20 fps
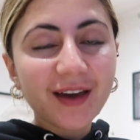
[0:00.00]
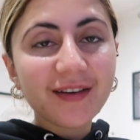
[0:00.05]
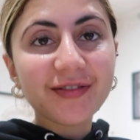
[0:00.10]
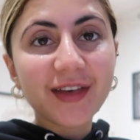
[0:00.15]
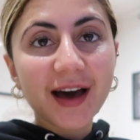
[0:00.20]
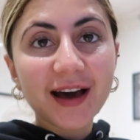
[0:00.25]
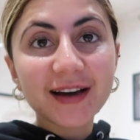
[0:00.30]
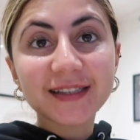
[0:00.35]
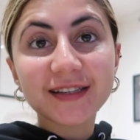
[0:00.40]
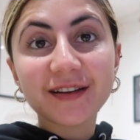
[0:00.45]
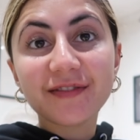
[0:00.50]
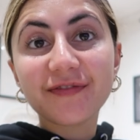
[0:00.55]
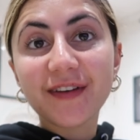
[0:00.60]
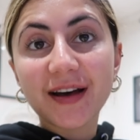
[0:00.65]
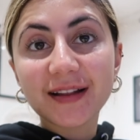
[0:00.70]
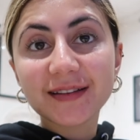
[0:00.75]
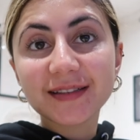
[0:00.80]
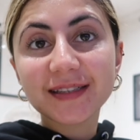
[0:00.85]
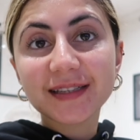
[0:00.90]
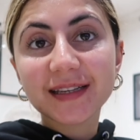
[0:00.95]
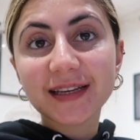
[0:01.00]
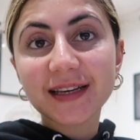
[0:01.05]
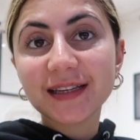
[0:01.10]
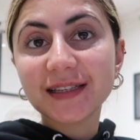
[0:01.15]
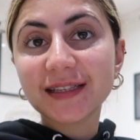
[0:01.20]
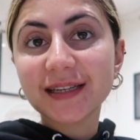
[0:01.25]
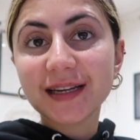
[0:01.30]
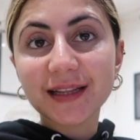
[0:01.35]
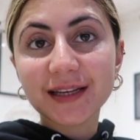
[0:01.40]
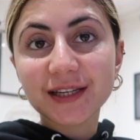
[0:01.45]
That is a fancy,
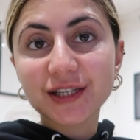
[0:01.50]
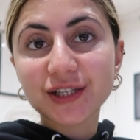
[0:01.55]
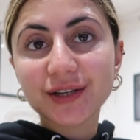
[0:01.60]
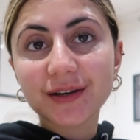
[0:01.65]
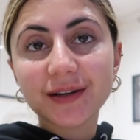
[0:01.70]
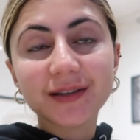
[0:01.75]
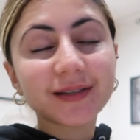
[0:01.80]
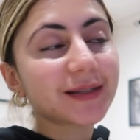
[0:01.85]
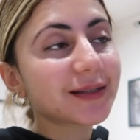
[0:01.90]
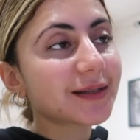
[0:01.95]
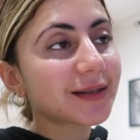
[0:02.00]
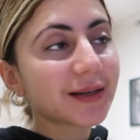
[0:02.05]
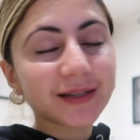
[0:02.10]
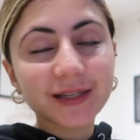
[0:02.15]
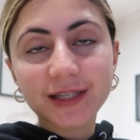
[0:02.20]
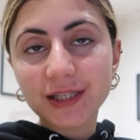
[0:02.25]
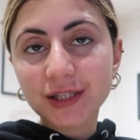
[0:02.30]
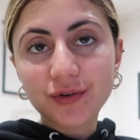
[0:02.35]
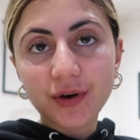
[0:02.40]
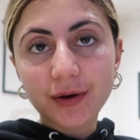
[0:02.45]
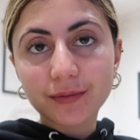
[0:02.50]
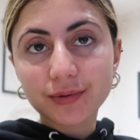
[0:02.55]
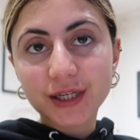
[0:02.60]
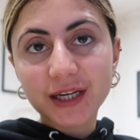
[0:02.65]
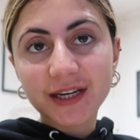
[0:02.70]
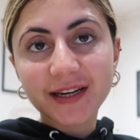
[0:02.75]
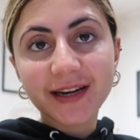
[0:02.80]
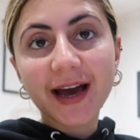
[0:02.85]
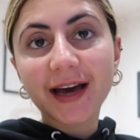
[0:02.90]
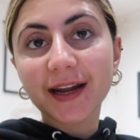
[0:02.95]
delicious
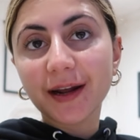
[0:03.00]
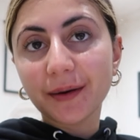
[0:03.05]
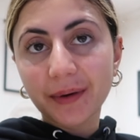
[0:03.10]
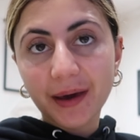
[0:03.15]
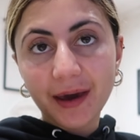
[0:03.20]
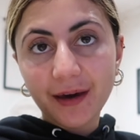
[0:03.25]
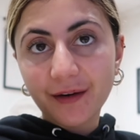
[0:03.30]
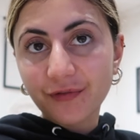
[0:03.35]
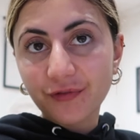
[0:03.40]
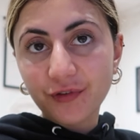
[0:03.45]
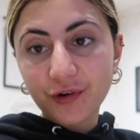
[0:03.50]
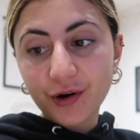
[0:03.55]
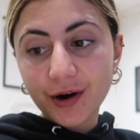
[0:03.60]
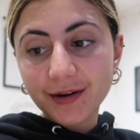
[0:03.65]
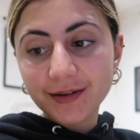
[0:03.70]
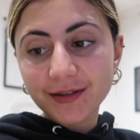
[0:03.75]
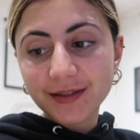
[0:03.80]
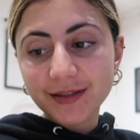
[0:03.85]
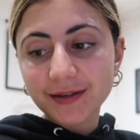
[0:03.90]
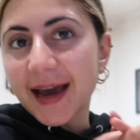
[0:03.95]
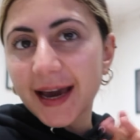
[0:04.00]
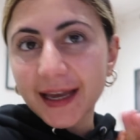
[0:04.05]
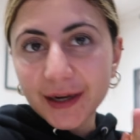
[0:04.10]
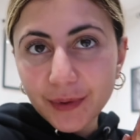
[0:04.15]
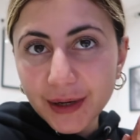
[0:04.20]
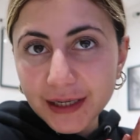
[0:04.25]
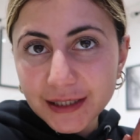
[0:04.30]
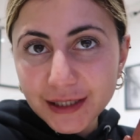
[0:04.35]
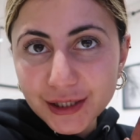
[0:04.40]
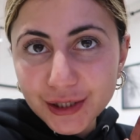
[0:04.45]
description and I'm here for it.
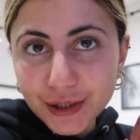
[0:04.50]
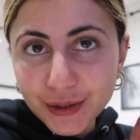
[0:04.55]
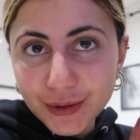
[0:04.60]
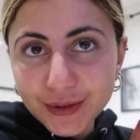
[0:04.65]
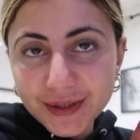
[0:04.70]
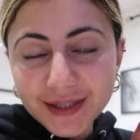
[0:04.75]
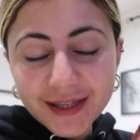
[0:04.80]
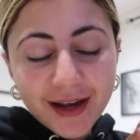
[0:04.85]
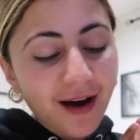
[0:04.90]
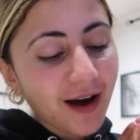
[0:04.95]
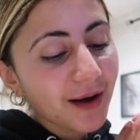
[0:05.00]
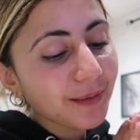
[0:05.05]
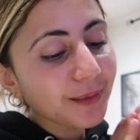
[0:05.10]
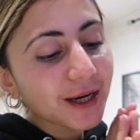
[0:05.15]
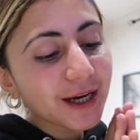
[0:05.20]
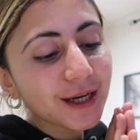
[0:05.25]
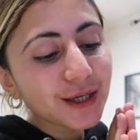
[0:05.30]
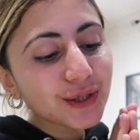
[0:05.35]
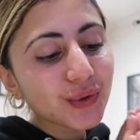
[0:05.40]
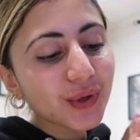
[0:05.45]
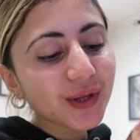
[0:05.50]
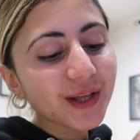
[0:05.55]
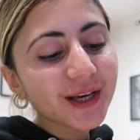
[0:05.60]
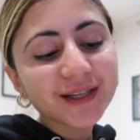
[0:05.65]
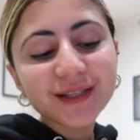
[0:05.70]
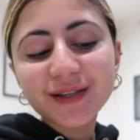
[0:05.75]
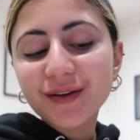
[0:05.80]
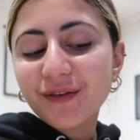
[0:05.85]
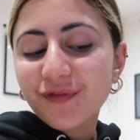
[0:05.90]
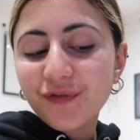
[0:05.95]
Anyways dudes, I'm gonna enjoy
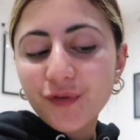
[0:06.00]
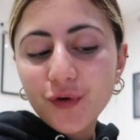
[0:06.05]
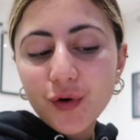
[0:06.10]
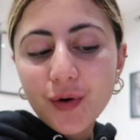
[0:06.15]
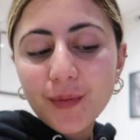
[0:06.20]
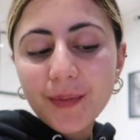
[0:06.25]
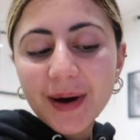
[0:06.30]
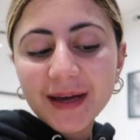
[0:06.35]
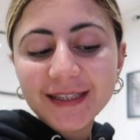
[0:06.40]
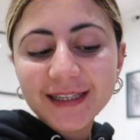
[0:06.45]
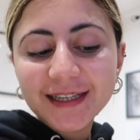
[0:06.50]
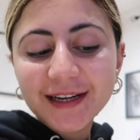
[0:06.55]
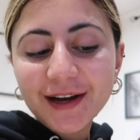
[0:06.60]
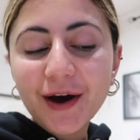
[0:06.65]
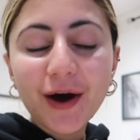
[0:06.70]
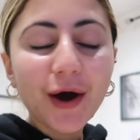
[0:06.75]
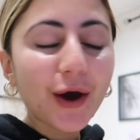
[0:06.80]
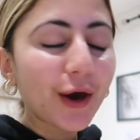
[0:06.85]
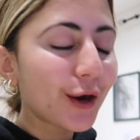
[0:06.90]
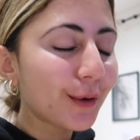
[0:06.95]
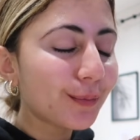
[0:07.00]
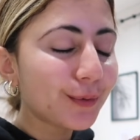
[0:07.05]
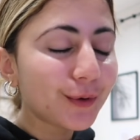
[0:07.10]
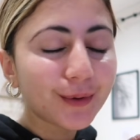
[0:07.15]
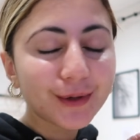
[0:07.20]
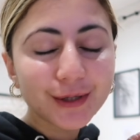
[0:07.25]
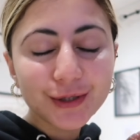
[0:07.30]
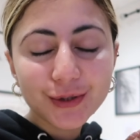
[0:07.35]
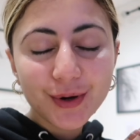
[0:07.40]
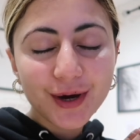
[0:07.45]
this for my dinner. I hope
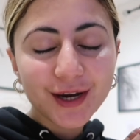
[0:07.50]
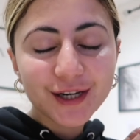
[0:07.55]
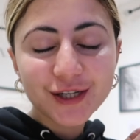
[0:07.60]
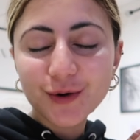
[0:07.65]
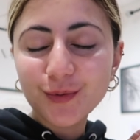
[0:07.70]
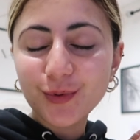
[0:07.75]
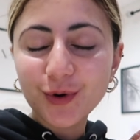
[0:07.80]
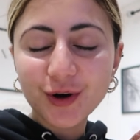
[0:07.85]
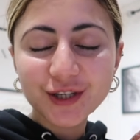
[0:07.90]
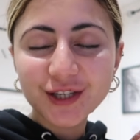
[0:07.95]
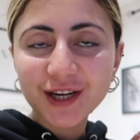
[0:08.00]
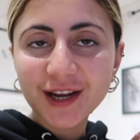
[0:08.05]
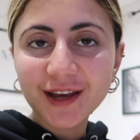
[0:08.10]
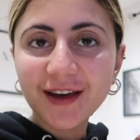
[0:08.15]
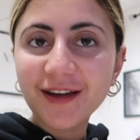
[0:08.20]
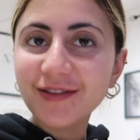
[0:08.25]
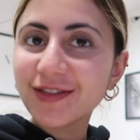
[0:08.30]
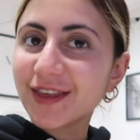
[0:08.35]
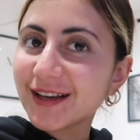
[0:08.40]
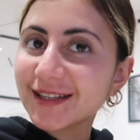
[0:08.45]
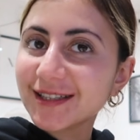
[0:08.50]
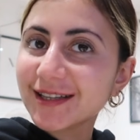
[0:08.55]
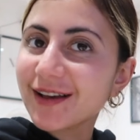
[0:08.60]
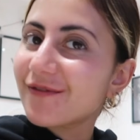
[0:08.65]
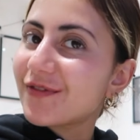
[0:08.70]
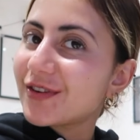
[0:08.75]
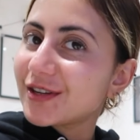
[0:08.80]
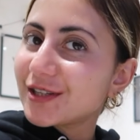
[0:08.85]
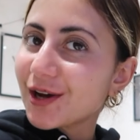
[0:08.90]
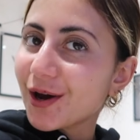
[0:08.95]
you enjoyed watching this
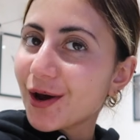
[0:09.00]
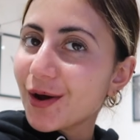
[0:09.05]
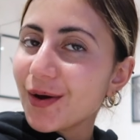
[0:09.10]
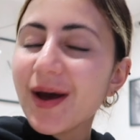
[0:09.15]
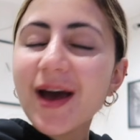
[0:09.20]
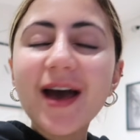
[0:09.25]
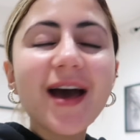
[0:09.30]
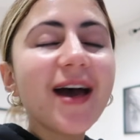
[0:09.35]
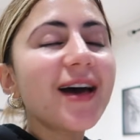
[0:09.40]
video.